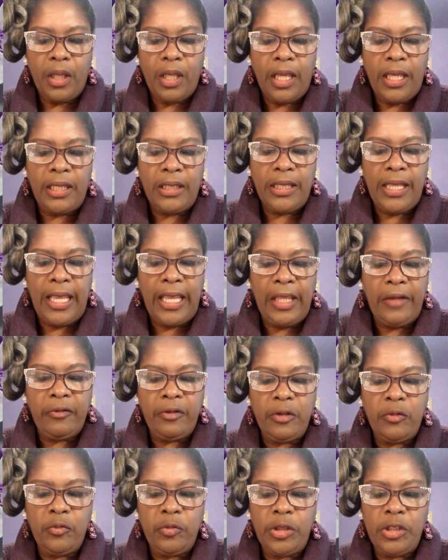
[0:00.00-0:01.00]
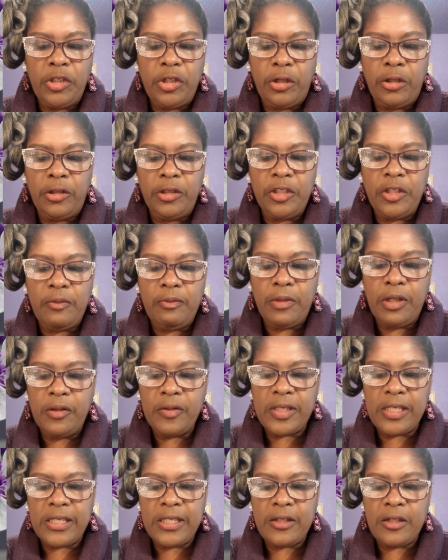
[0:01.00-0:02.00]
And Aaron returned to
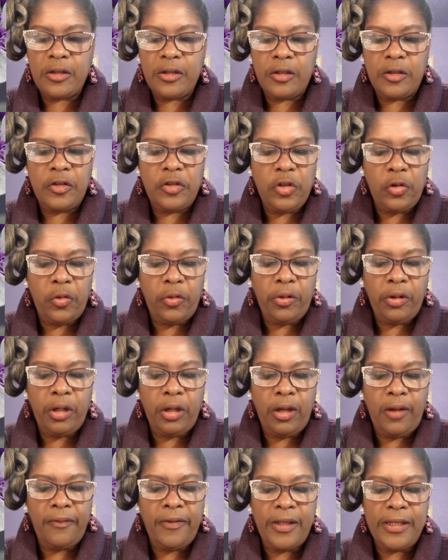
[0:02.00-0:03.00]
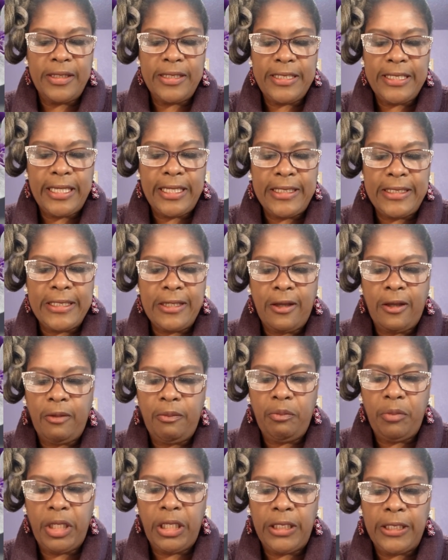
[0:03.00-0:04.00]
Moses to the door of the tent of
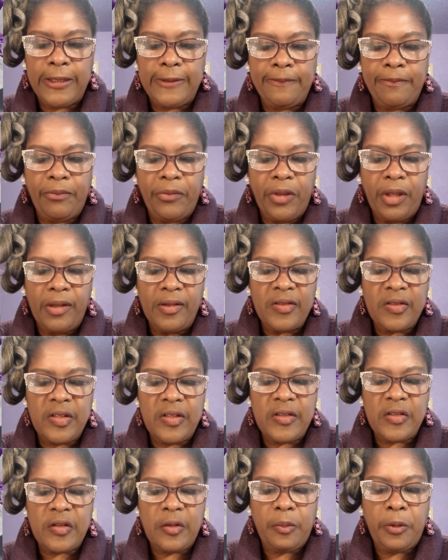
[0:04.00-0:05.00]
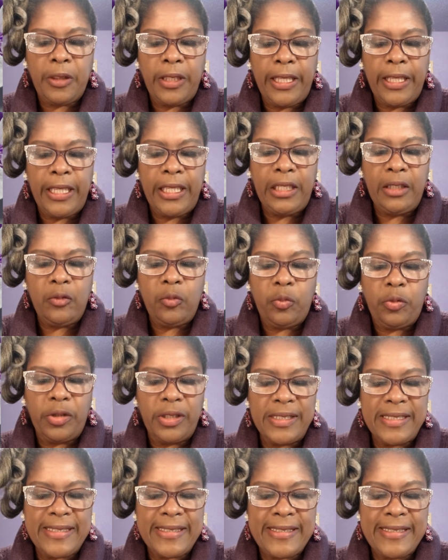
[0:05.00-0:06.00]
meeting, since the plague
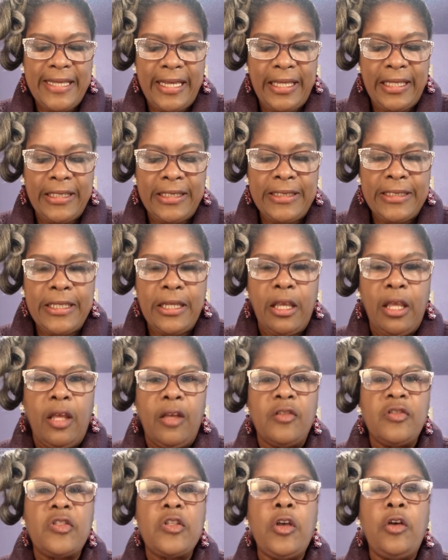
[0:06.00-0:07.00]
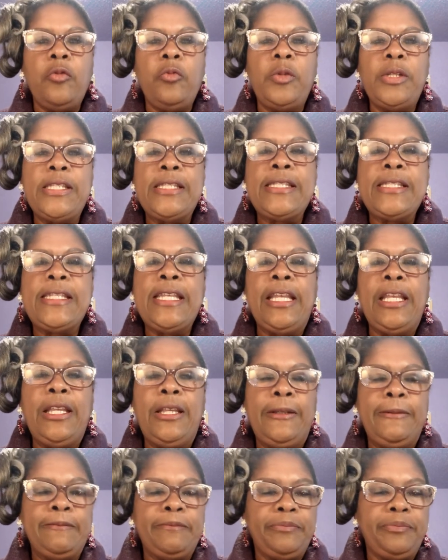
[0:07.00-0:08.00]
was stayed. So we
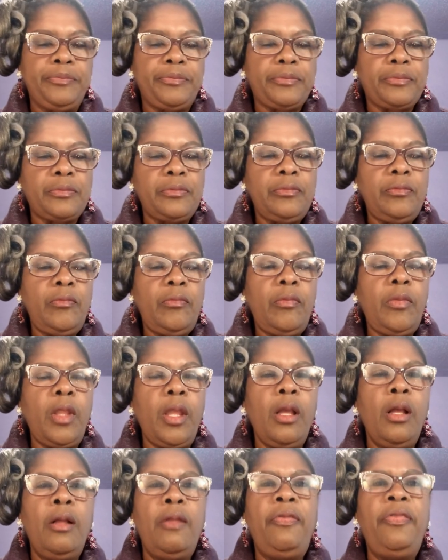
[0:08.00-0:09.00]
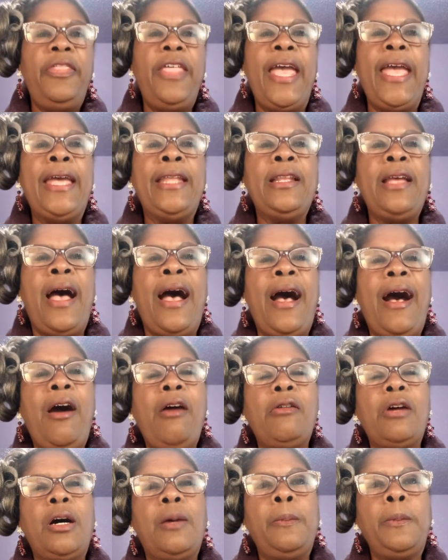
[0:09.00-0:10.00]
see that how
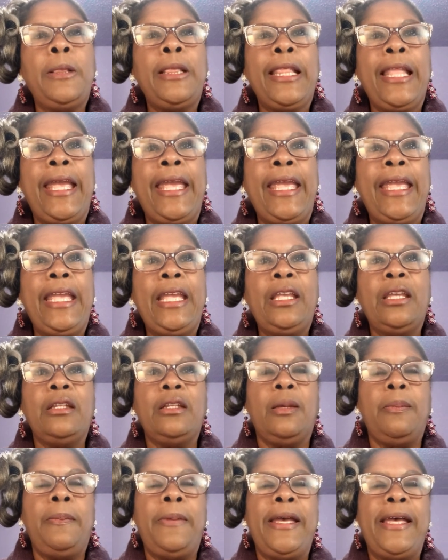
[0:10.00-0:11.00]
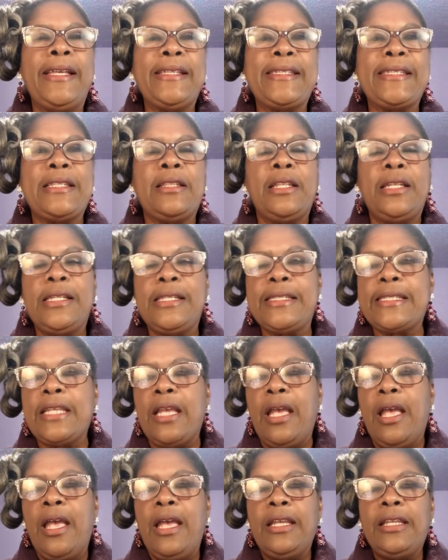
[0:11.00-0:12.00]
a plague and a pestilence
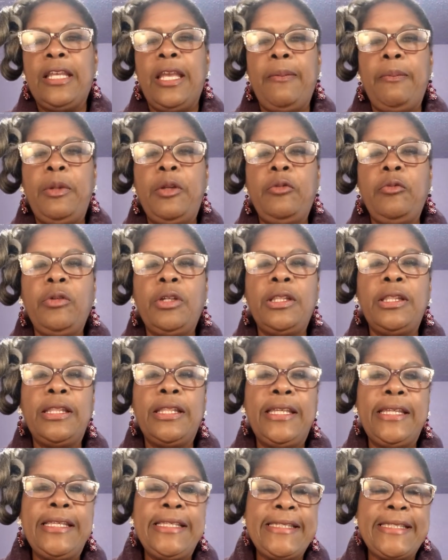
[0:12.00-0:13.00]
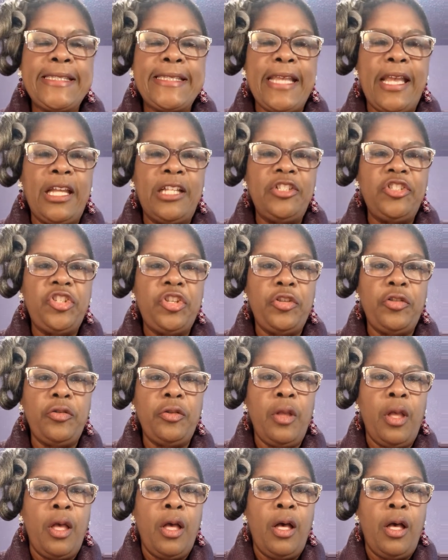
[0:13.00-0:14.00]
can be released into